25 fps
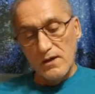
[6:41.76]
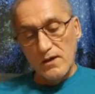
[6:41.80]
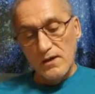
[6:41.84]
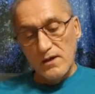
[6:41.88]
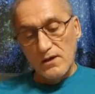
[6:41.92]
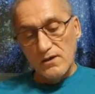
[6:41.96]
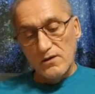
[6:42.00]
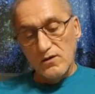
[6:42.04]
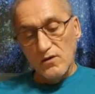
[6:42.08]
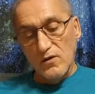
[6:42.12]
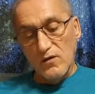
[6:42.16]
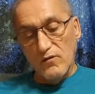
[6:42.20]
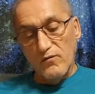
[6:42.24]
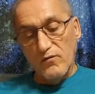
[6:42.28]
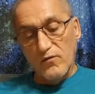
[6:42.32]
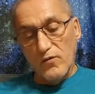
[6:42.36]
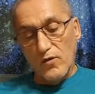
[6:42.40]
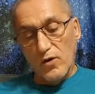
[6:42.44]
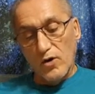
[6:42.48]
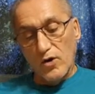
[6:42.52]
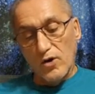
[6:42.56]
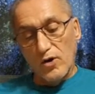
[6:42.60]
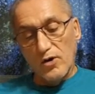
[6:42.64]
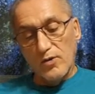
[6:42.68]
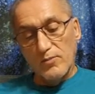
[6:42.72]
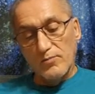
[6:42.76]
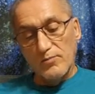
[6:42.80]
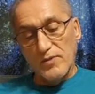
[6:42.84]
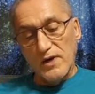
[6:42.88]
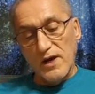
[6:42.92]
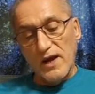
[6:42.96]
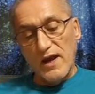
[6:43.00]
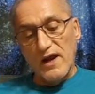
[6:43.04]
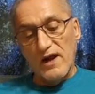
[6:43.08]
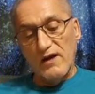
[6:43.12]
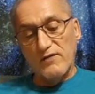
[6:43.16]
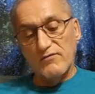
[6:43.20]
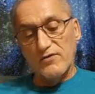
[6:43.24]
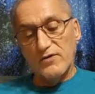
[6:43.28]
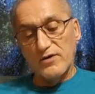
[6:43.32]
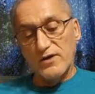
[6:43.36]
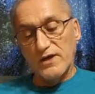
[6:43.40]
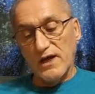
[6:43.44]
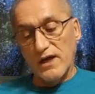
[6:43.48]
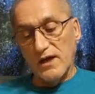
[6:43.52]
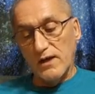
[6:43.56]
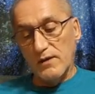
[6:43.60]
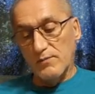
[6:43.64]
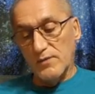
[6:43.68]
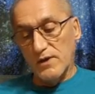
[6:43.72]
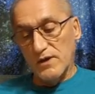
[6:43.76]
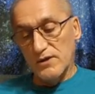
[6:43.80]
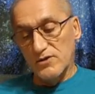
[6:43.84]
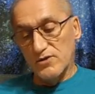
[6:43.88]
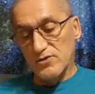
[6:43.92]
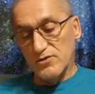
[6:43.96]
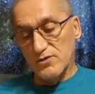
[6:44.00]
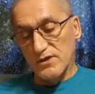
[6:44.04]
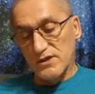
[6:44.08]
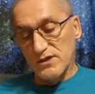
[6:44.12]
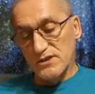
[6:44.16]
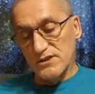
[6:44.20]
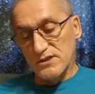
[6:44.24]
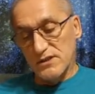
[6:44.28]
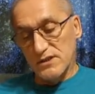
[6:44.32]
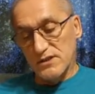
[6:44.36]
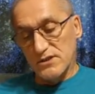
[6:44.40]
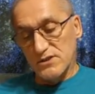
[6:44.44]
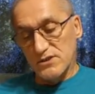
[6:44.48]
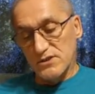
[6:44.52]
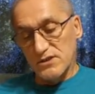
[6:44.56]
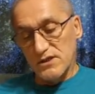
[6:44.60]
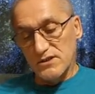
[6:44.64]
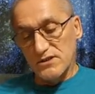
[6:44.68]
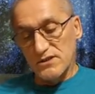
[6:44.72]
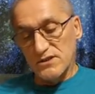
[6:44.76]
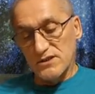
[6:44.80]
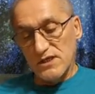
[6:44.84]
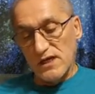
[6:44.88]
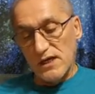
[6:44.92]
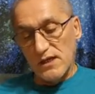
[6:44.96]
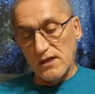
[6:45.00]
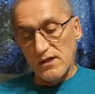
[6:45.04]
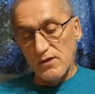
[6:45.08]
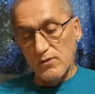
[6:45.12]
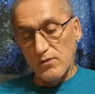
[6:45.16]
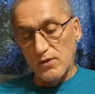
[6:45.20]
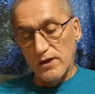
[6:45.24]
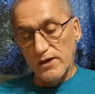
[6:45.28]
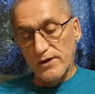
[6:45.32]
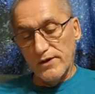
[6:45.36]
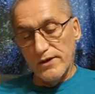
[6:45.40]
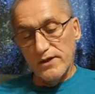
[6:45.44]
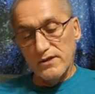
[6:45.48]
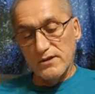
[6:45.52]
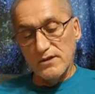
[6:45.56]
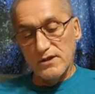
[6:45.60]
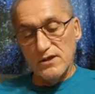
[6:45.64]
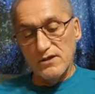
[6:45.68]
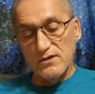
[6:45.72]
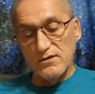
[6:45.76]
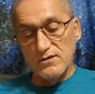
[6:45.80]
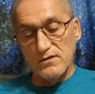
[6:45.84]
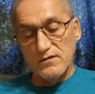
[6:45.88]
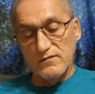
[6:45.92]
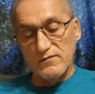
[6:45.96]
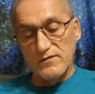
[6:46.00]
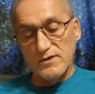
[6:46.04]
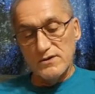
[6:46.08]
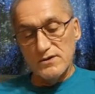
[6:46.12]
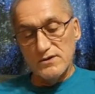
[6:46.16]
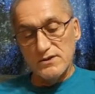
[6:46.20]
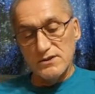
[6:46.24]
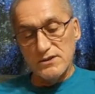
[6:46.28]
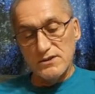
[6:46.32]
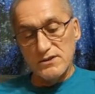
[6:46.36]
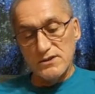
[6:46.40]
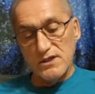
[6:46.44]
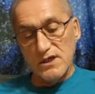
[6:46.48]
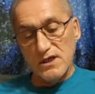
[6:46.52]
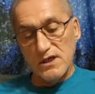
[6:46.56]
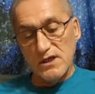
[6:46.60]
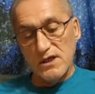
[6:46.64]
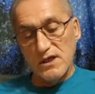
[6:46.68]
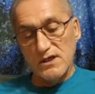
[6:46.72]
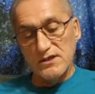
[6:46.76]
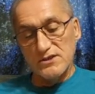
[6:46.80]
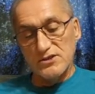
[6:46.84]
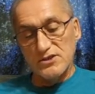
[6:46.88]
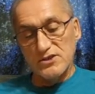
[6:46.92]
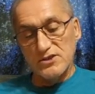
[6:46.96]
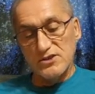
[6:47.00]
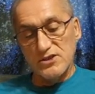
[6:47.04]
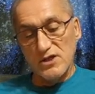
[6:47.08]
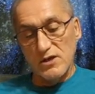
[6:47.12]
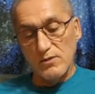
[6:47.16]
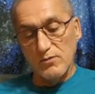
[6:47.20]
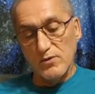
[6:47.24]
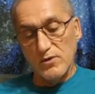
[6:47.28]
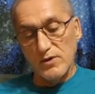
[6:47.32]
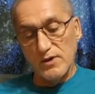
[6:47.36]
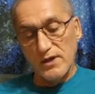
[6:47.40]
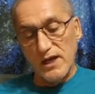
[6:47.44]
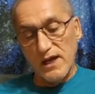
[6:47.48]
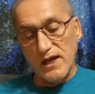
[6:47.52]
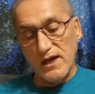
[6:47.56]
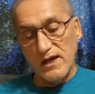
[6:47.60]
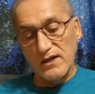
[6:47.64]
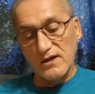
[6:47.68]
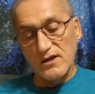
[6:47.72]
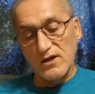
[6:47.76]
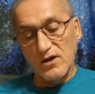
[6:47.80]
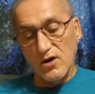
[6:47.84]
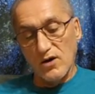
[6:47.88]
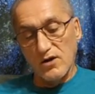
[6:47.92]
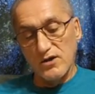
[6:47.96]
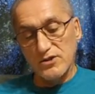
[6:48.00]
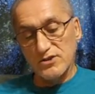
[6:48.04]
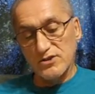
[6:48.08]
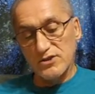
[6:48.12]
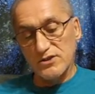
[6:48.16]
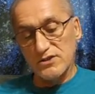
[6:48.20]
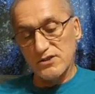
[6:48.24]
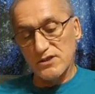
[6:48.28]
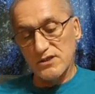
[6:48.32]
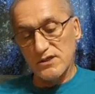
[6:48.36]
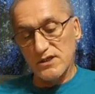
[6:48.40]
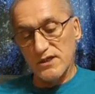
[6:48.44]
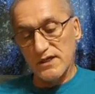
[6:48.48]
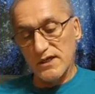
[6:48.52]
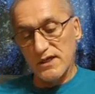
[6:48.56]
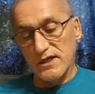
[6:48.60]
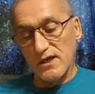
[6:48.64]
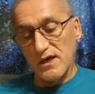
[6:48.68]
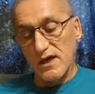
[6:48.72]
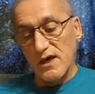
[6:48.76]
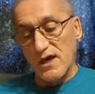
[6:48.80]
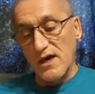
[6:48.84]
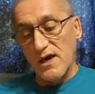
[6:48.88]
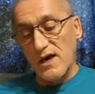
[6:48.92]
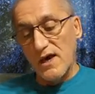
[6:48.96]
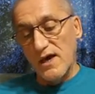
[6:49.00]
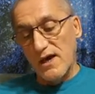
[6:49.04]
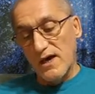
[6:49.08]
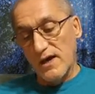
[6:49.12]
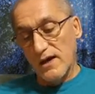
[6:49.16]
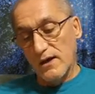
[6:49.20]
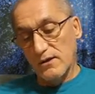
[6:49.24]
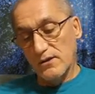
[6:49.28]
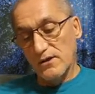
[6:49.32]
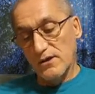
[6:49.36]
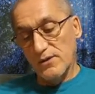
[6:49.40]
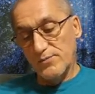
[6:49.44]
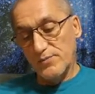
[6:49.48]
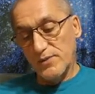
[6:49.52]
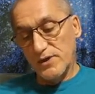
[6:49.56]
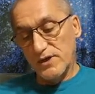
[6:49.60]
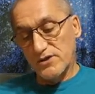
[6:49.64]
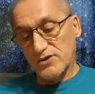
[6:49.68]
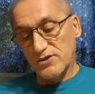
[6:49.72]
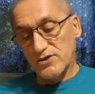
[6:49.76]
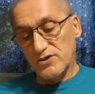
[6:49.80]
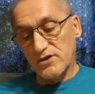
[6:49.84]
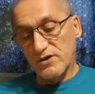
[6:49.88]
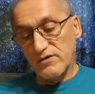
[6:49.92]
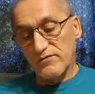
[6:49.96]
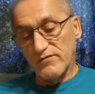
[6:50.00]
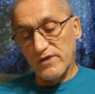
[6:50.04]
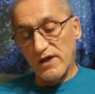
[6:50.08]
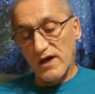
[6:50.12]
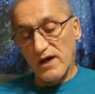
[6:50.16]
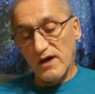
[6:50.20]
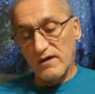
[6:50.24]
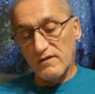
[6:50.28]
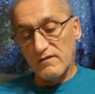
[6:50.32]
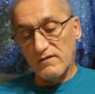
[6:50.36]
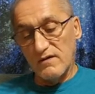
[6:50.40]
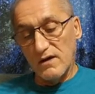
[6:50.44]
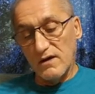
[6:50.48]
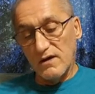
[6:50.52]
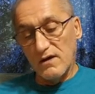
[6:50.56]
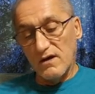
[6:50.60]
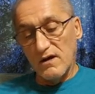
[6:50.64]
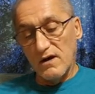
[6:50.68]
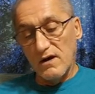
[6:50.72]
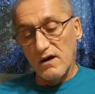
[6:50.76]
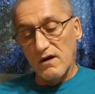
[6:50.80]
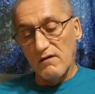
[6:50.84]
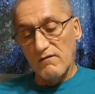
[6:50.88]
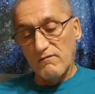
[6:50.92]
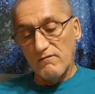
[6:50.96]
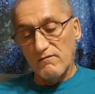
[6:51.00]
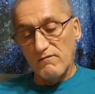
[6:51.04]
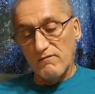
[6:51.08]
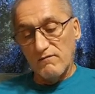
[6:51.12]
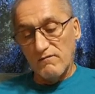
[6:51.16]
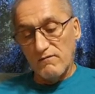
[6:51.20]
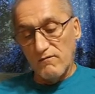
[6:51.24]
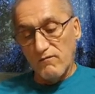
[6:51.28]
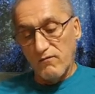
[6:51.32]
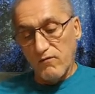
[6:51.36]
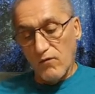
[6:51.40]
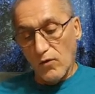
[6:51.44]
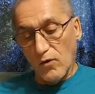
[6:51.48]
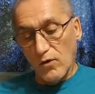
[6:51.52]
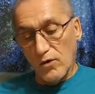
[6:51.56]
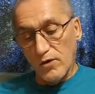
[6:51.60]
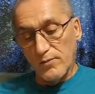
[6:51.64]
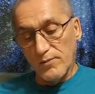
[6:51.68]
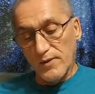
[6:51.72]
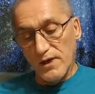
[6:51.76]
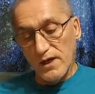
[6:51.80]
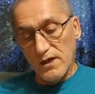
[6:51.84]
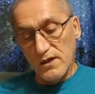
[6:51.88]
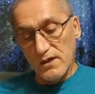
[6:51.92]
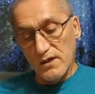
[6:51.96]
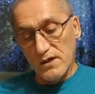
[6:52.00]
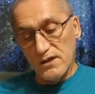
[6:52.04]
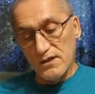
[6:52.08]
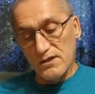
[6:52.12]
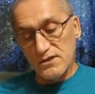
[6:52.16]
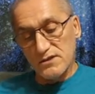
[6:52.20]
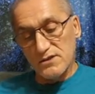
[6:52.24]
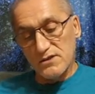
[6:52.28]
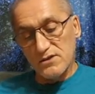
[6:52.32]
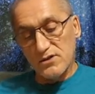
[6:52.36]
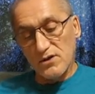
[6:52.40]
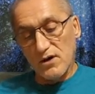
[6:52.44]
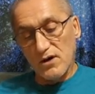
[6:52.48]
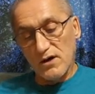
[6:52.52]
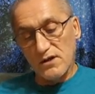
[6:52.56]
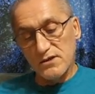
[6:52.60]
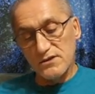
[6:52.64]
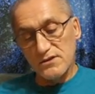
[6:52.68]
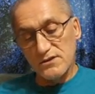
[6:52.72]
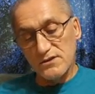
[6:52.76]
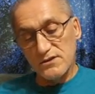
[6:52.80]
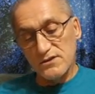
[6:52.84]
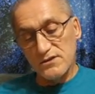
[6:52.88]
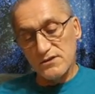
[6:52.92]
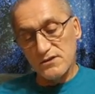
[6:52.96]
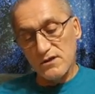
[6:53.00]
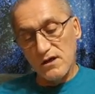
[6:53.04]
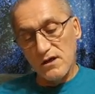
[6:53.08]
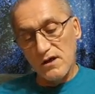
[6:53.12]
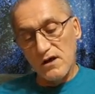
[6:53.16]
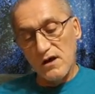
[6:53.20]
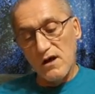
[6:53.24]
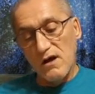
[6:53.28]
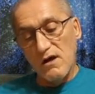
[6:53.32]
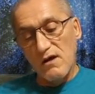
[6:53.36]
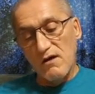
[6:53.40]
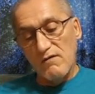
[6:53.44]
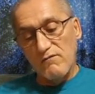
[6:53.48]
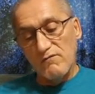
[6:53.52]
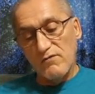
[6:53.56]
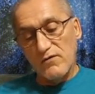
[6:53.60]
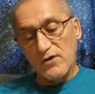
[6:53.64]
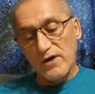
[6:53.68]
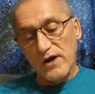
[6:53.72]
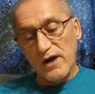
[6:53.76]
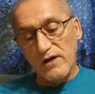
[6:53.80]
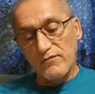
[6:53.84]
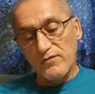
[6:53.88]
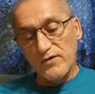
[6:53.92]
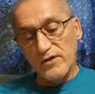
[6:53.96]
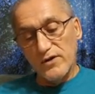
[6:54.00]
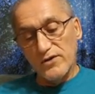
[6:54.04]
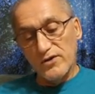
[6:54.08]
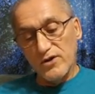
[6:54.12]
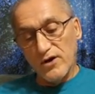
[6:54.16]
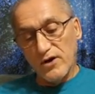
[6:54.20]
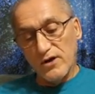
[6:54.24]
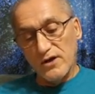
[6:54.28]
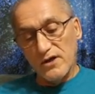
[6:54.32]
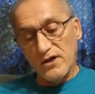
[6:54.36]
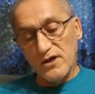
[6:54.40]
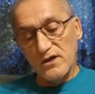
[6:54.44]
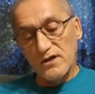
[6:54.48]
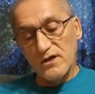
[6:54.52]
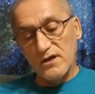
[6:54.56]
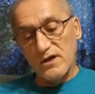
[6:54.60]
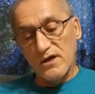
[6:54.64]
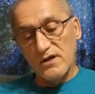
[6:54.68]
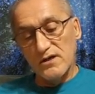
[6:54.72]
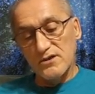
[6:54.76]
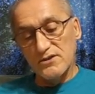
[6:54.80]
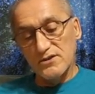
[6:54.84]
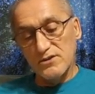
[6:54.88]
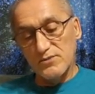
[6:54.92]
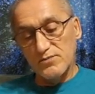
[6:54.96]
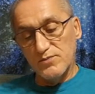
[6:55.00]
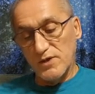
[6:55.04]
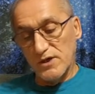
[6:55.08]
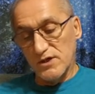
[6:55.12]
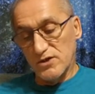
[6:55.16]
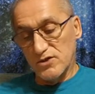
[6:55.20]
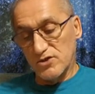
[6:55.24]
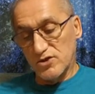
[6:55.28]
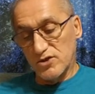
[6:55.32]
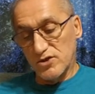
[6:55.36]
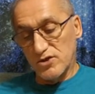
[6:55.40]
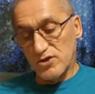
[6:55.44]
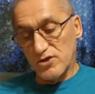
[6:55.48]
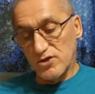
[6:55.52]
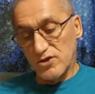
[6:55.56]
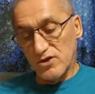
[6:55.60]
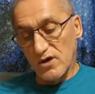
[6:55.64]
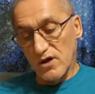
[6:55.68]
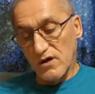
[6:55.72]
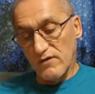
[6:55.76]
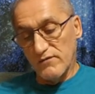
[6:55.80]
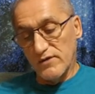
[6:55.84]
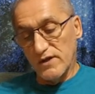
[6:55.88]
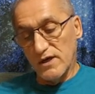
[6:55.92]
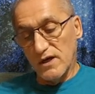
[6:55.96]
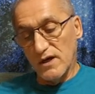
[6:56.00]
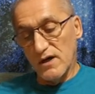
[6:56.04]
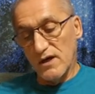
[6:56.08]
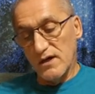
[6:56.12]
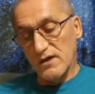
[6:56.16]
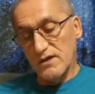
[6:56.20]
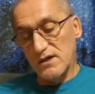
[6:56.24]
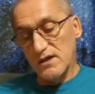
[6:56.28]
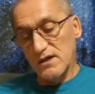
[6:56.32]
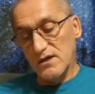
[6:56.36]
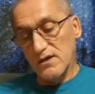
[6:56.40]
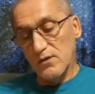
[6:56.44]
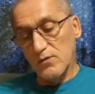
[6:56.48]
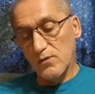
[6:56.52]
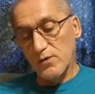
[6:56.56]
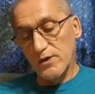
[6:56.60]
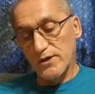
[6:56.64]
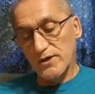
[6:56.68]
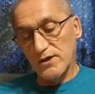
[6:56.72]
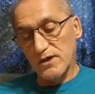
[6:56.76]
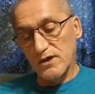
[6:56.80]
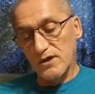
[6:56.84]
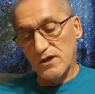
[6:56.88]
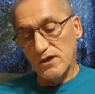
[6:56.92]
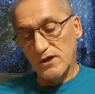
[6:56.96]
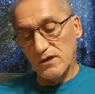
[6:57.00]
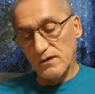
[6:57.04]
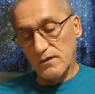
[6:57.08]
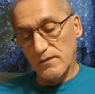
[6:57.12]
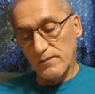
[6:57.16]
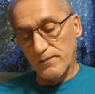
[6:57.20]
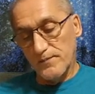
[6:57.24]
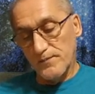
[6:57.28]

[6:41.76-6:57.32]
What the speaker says: No form ever came into existence anywhere in the universe unless someone had consciously held a picture of that form in his thoughts, for every thought contains a picture of the idea within it.